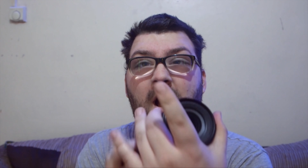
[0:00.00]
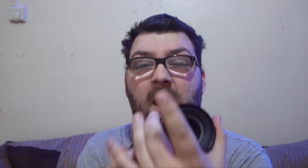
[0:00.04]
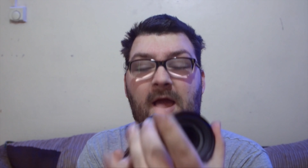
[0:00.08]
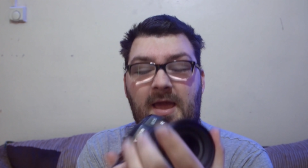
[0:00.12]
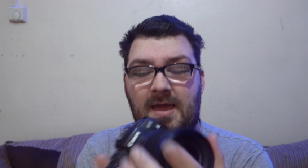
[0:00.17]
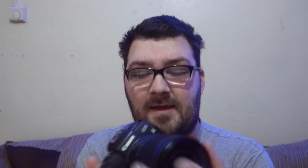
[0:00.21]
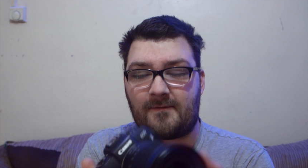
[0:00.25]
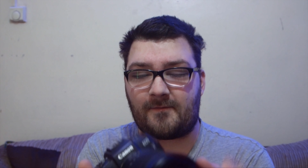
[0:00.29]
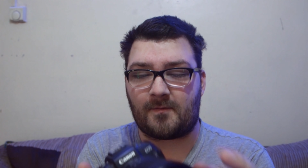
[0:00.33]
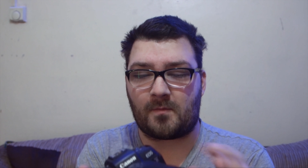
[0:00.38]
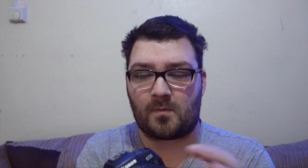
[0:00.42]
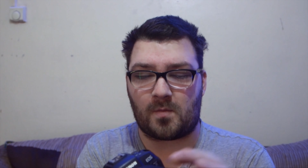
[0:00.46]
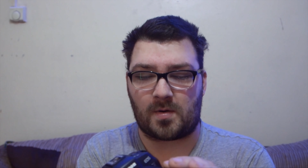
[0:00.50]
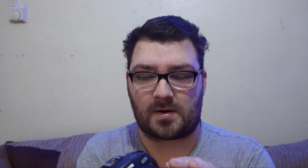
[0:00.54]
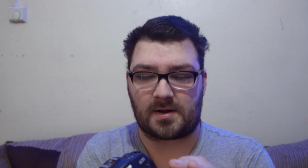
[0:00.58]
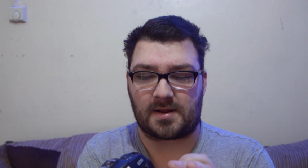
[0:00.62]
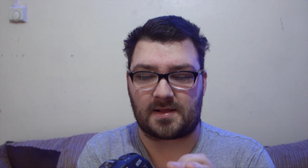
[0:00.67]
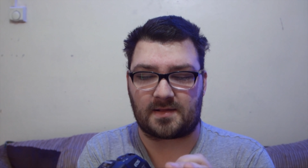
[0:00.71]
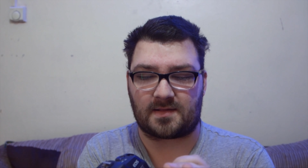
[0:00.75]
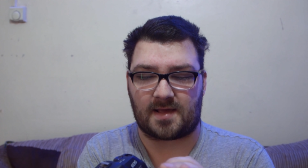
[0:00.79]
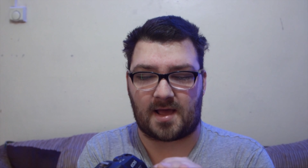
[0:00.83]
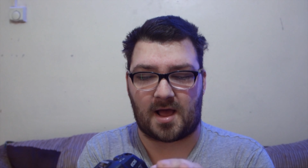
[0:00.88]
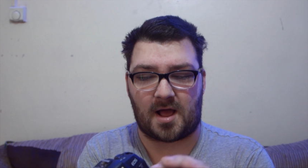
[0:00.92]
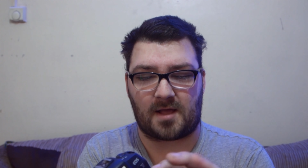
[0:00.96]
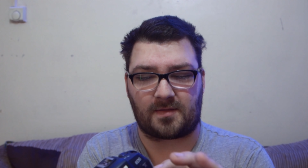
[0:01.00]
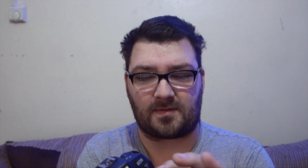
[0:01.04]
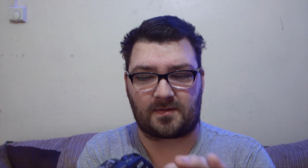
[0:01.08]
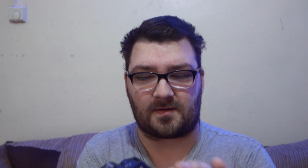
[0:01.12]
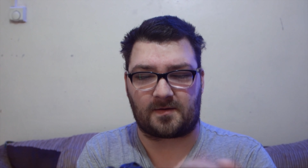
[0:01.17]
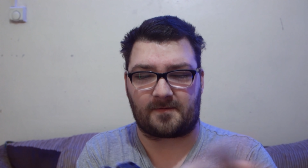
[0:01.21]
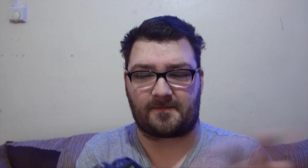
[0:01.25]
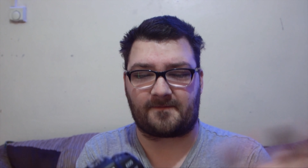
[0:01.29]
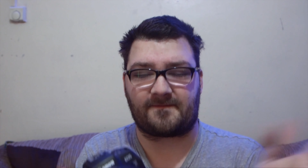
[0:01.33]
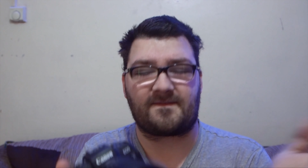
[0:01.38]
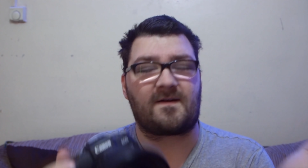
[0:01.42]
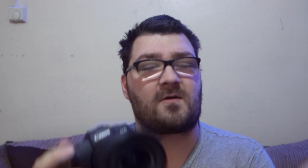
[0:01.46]
Even when it's
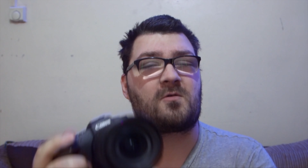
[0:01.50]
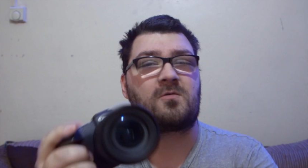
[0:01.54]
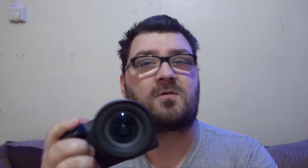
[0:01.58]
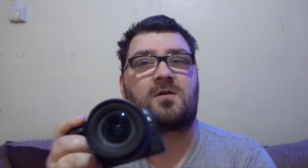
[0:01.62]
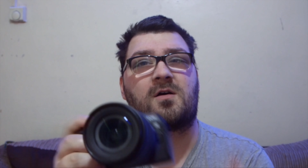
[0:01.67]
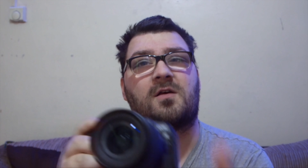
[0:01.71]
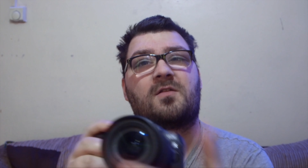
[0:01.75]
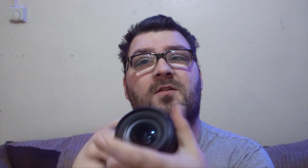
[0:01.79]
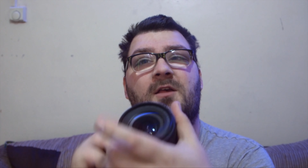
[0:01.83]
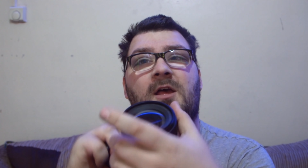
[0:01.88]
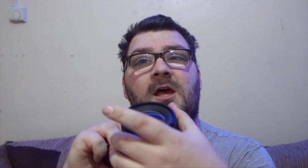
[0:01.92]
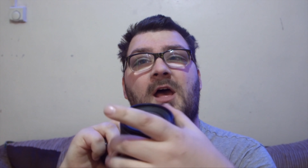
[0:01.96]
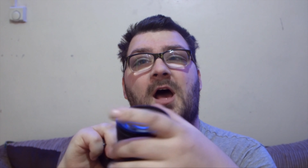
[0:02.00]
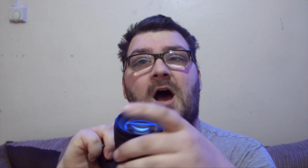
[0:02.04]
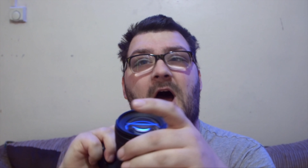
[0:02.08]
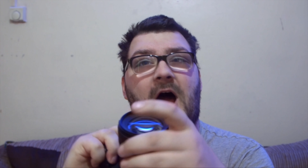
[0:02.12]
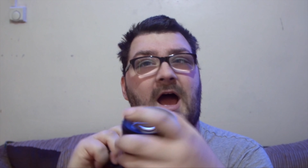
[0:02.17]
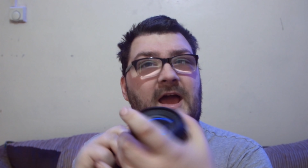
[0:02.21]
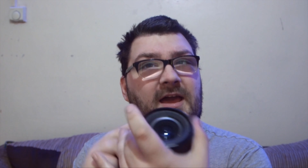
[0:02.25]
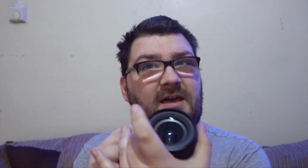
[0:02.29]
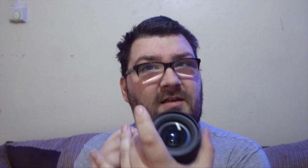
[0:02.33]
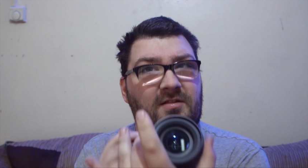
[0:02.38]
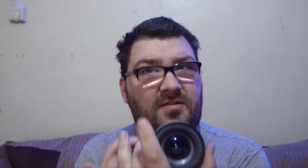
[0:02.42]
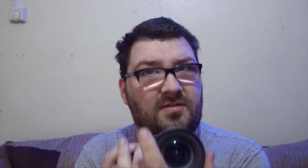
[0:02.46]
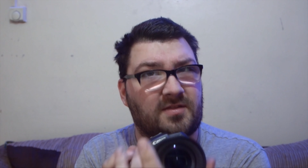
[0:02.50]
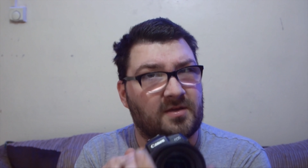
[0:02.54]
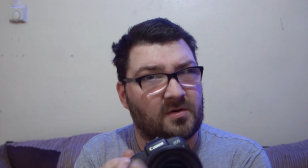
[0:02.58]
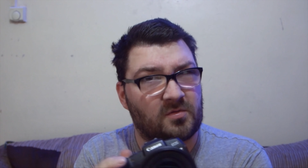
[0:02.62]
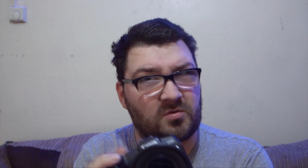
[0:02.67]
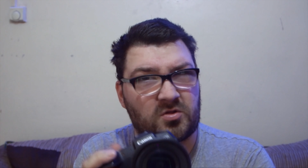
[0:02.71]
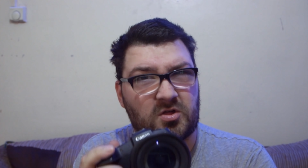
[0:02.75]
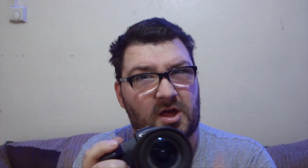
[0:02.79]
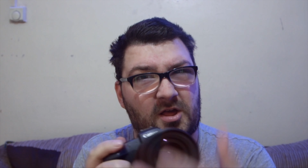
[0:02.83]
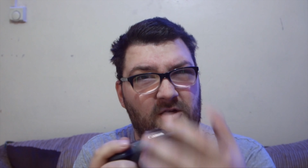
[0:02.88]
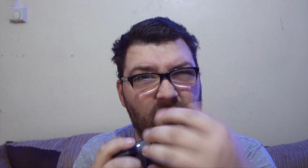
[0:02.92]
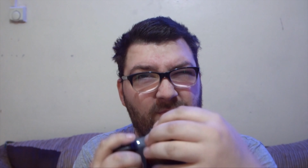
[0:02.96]
under focus, I can still
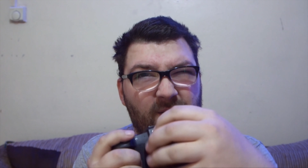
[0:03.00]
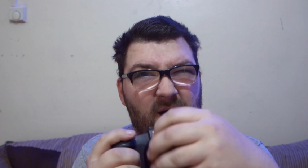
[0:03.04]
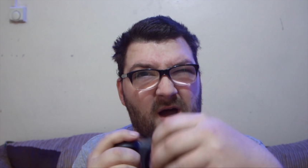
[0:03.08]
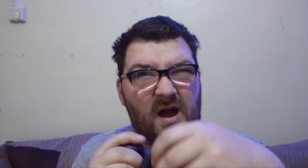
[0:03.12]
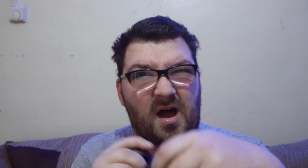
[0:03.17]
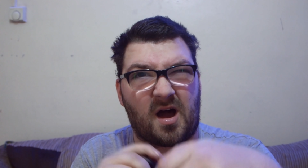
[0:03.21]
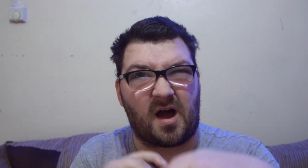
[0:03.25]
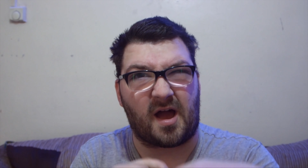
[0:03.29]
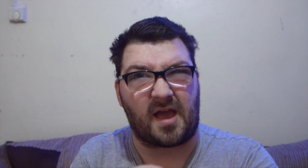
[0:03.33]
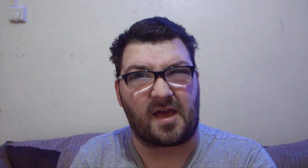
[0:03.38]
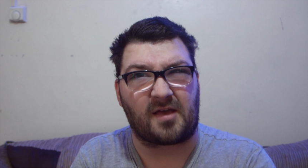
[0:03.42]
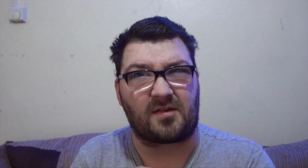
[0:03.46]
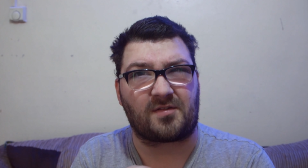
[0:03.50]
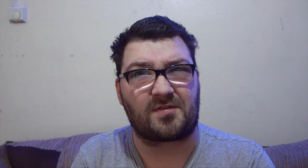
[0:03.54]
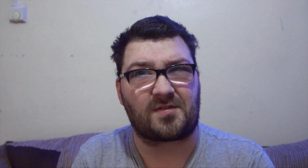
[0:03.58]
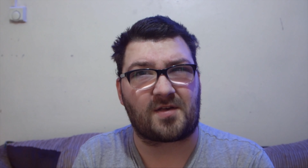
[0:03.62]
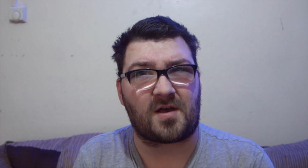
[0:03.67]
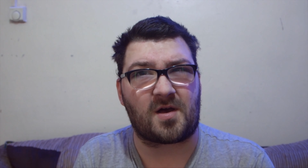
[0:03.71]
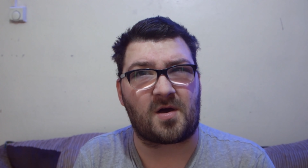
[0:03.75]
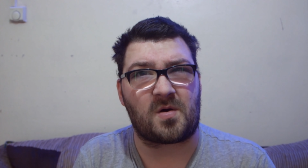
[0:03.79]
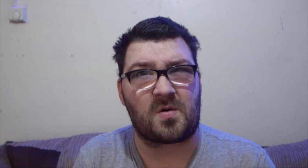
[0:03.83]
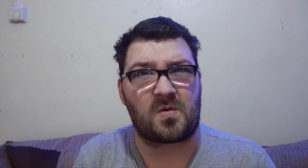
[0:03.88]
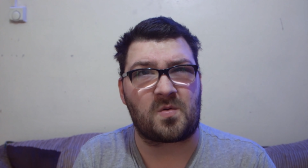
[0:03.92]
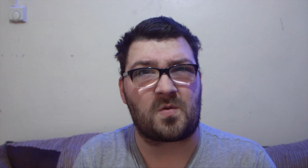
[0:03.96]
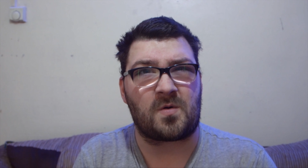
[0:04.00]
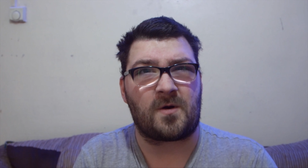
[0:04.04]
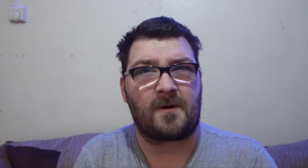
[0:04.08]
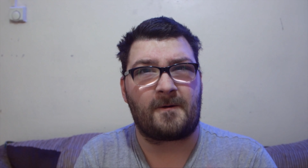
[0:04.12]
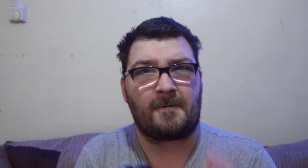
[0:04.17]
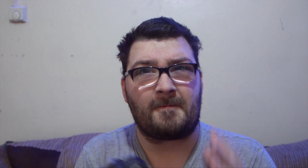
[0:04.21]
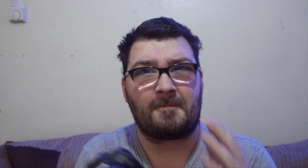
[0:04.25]
change my ISO.